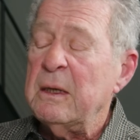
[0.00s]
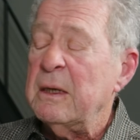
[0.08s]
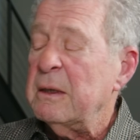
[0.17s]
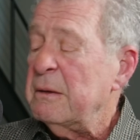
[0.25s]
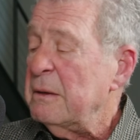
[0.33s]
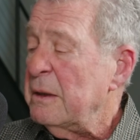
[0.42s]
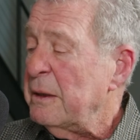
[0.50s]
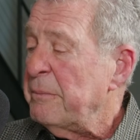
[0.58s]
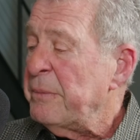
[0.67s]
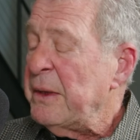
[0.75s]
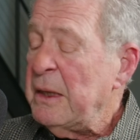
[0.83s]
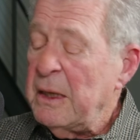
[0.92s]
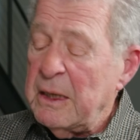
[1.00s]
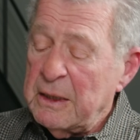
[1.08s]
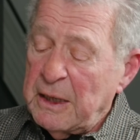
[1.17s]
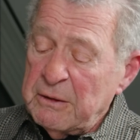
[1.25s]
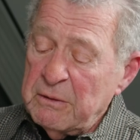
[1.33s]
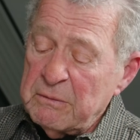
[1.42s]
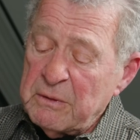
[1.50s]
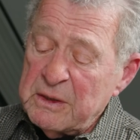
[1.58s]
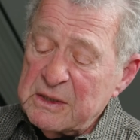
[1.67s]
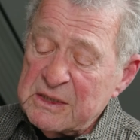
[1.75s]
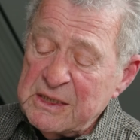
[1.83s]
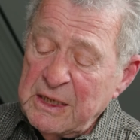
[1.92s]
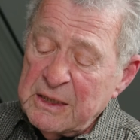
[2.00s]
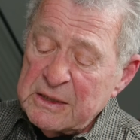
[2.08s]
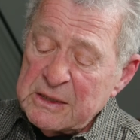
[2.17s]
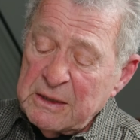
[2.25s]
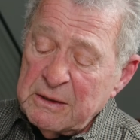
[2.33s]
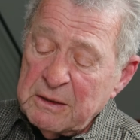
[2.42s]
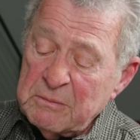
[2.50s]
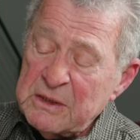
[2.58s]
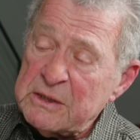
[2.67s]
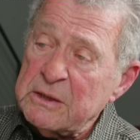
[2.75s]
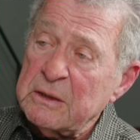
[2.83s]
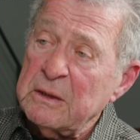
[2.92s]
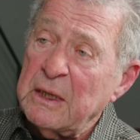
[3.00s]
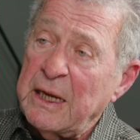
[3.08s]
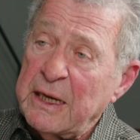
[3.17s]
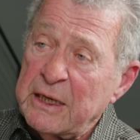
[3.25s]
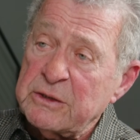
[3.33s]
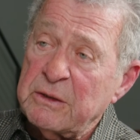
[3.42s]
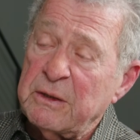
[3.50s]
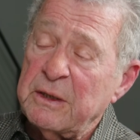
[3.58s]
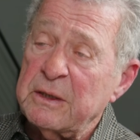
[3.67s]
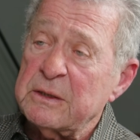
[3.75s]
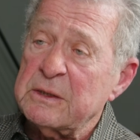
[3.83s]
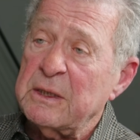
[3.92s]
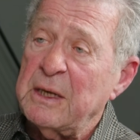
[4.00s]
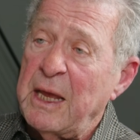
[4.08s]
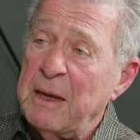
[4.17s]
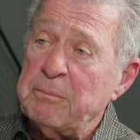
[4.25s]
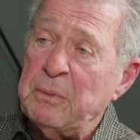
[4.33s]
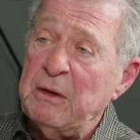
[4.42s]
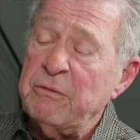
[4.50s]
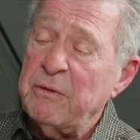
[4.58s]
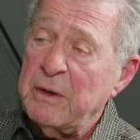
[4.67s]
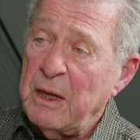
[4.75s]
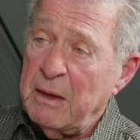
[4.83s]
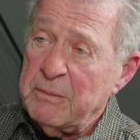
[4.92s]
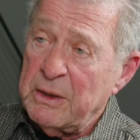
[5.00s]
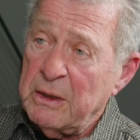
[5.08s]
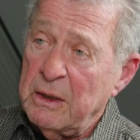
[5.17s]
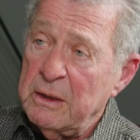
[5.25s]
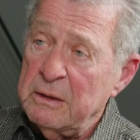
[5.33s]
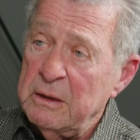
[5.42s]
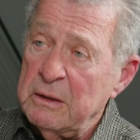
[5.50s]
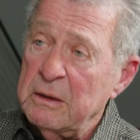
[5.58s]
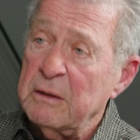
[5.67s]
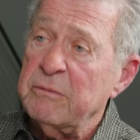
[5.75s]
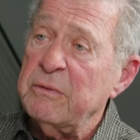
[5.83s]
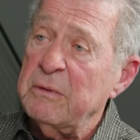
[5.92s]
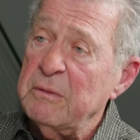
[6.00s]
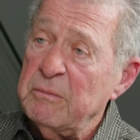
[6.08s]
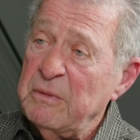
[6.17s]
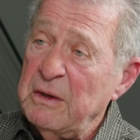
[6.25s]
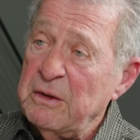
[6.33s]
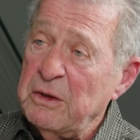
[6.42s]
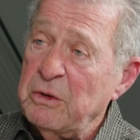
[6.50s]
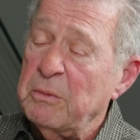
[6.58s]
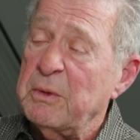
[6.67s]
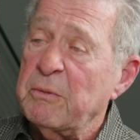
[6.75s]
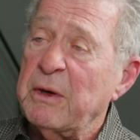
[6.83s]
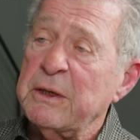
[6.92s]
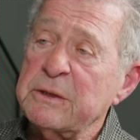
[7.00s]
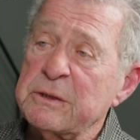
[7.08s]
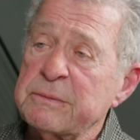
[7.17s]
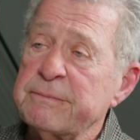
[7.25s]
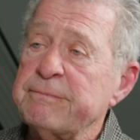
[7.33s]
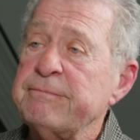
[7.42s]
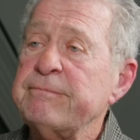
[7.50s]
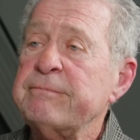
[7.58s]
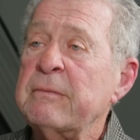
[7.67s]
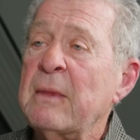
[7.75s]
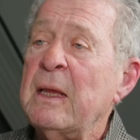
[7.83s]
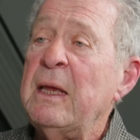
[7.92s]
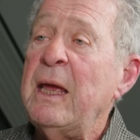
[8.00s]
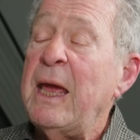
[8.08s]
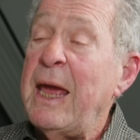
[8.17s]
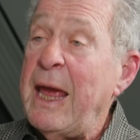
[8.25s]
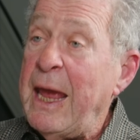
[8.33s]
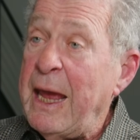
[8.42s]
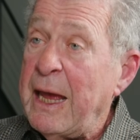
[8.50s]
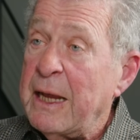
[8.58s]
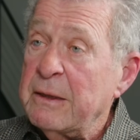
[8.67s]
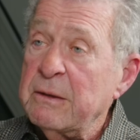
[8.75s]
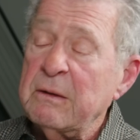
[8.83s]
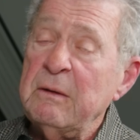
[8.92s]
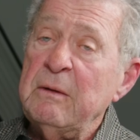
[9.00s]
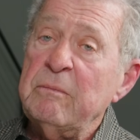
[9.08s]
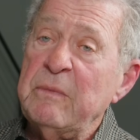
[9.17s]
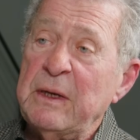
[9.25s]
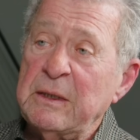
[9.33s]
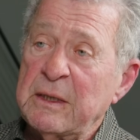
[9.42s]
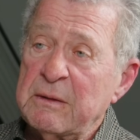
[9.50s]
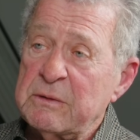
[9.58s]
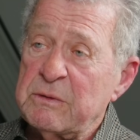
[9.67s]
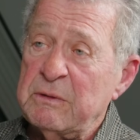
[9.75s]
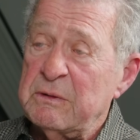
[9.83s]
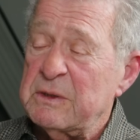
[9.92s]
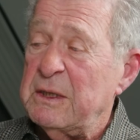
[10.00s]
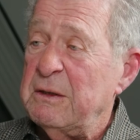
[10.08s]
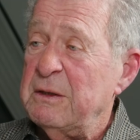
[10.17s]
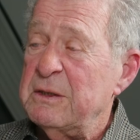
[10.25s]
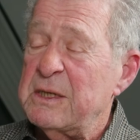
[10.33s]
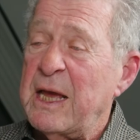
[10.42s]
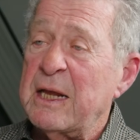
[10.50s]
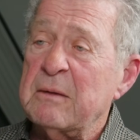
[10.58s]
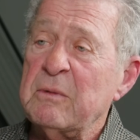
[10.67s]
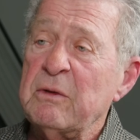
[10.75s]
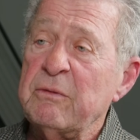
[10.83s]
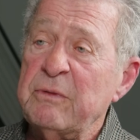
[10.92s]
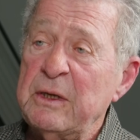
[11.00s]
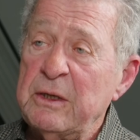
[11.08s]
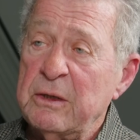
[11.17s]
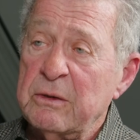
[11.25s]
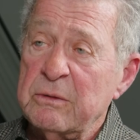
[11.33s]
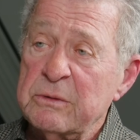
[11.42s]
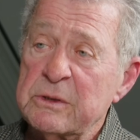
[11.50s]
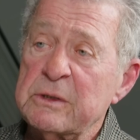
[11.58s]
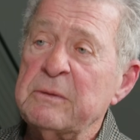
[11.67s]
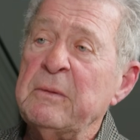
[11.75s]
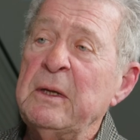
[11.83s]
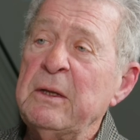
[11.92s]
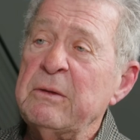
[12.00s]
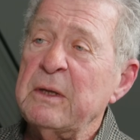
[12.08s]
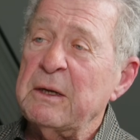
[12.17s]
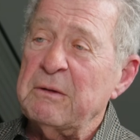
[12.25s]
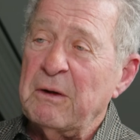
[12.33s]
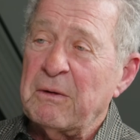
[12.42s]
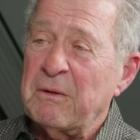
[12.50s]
And I don't see it as anything mystical. I actually think it's an epiphenomenon of the human race, and. Many times when you see these animal videos that